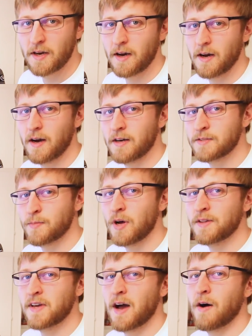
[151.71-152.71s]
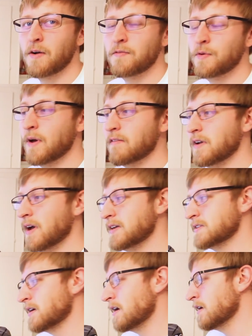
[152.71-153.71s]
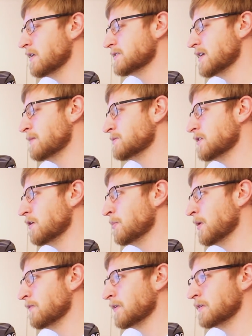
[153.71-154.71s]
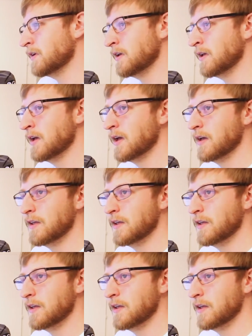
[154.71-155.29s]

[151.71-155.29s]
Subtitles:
A small town, if you have a nice car that's optioned out perfectly,